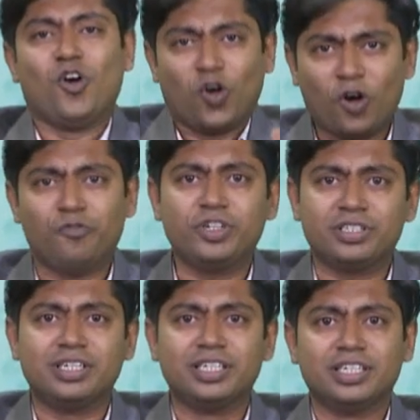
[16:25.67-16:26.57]

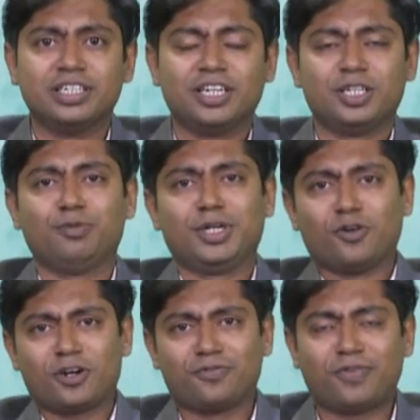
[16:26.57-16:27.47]
Obviously, you will
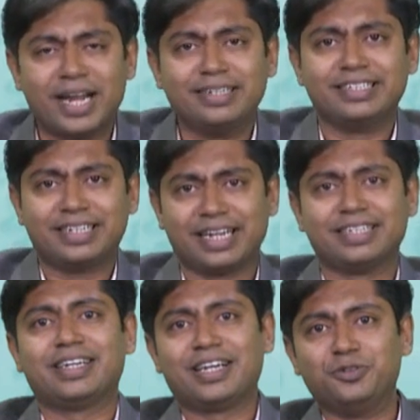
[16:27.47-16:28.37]
not find in
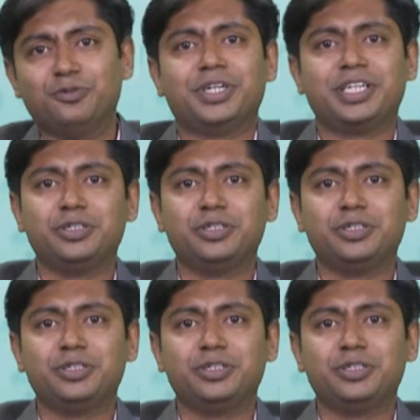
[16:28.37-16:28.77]
Canada, UK,